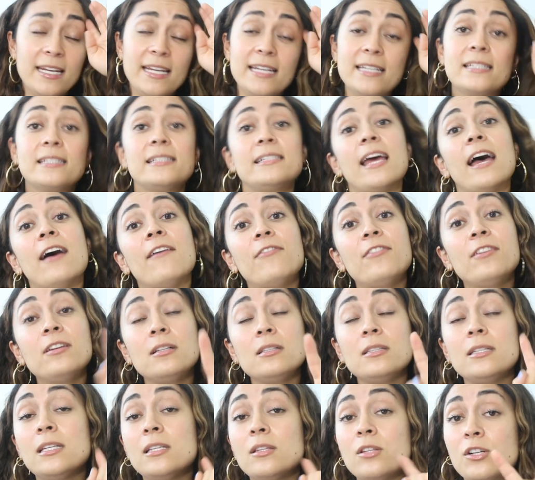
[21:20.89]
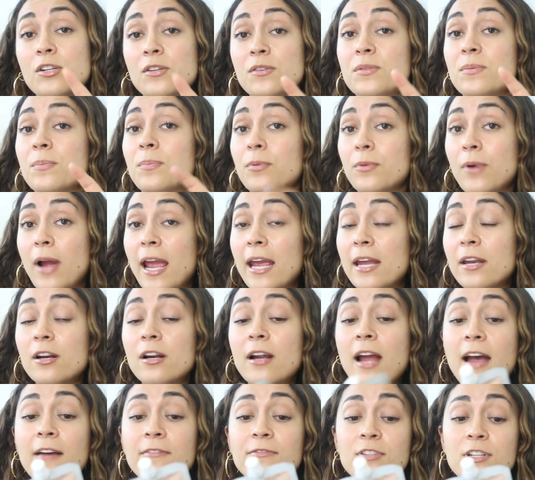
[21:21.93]
It definitely looks brighter
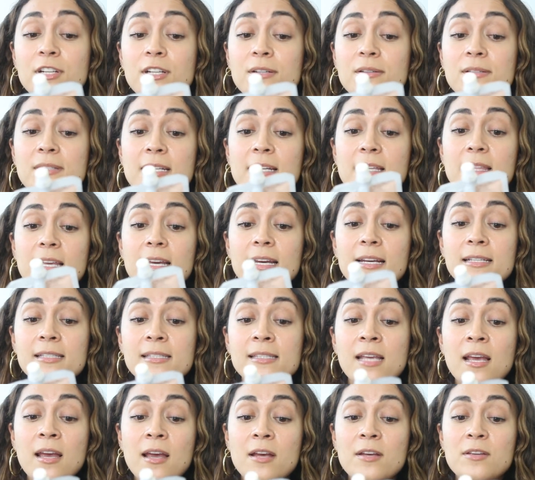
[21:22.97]
after using this.